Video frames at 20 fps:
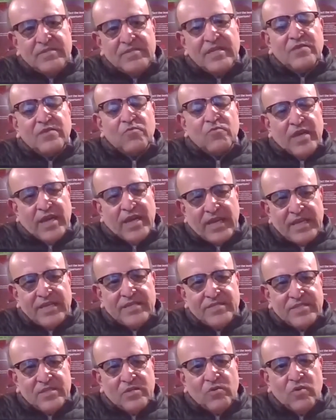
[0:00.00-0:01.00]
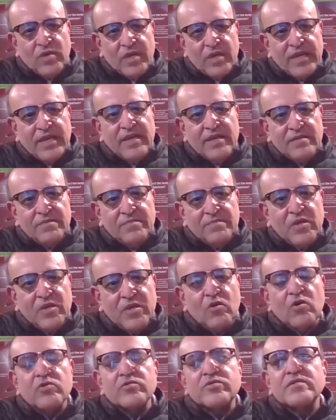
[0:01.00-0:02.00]
That's what I can say,
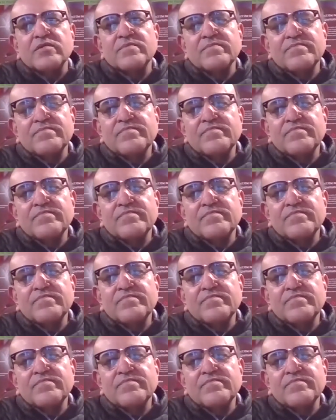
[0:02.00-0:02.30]
because